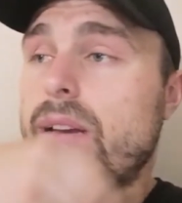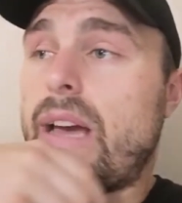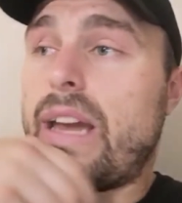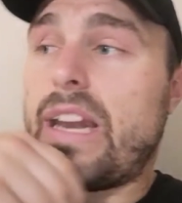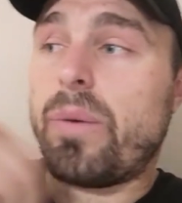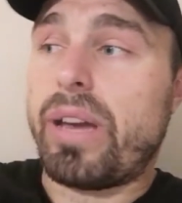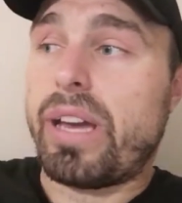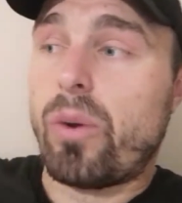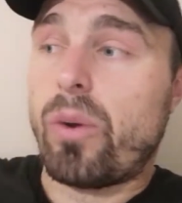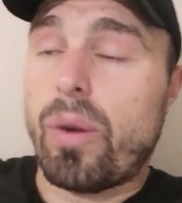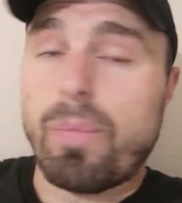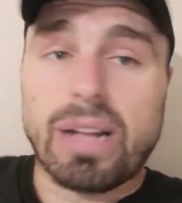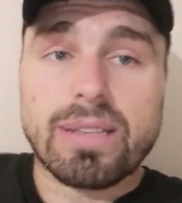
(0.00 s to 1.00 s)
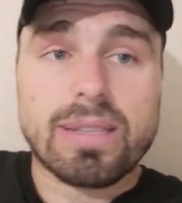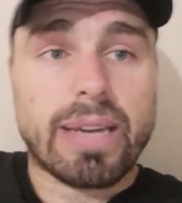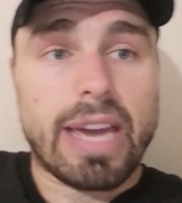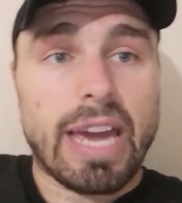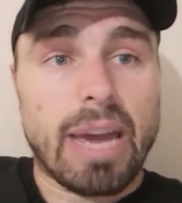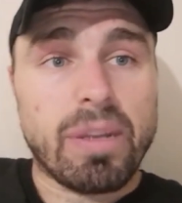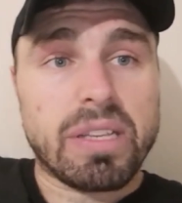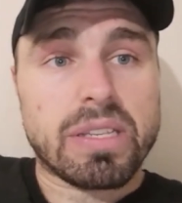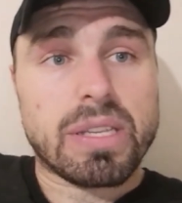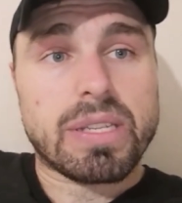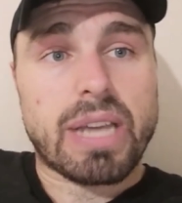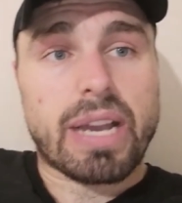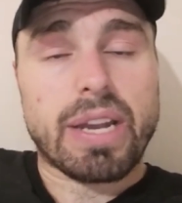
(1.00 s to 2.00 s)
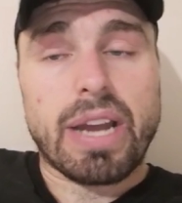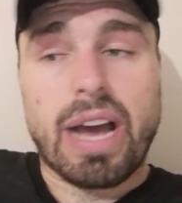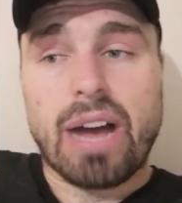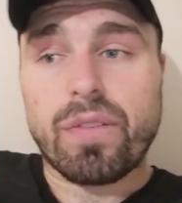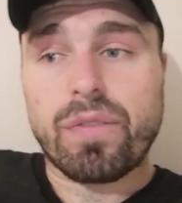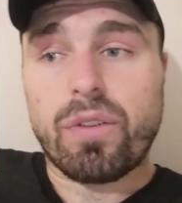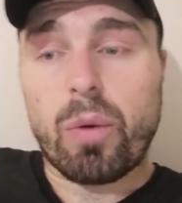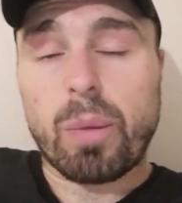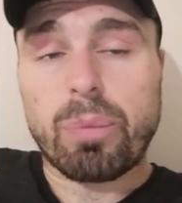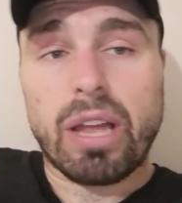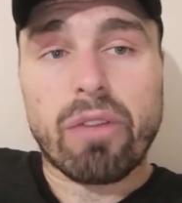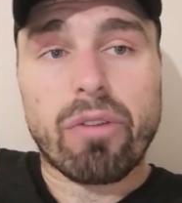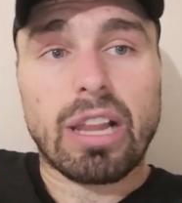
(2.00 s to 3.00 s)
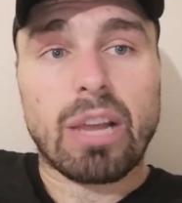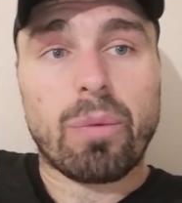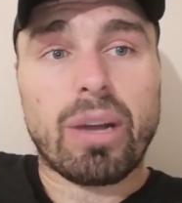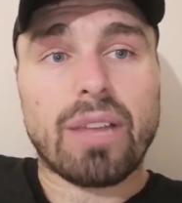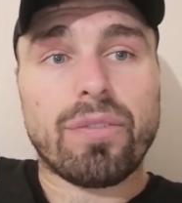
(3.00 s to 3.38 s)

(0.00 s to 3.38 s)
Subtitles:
Anyway, going back to the game, into the second half, I thought we played really well.